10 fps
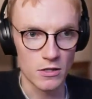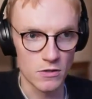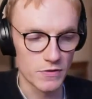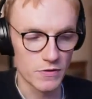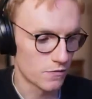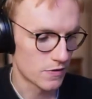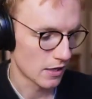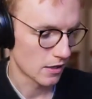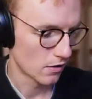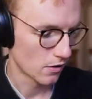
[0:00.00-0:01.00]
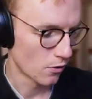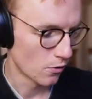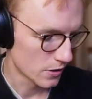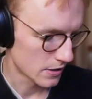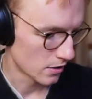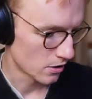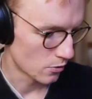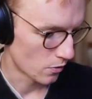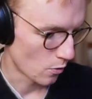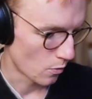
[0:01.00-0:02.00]
obviously you've taken the course and you
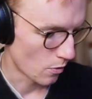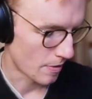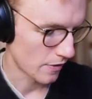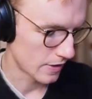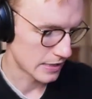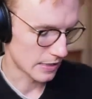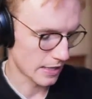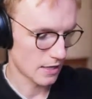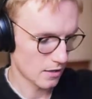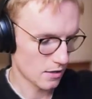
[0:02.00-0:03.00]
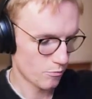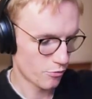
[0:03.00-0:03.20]
know about these like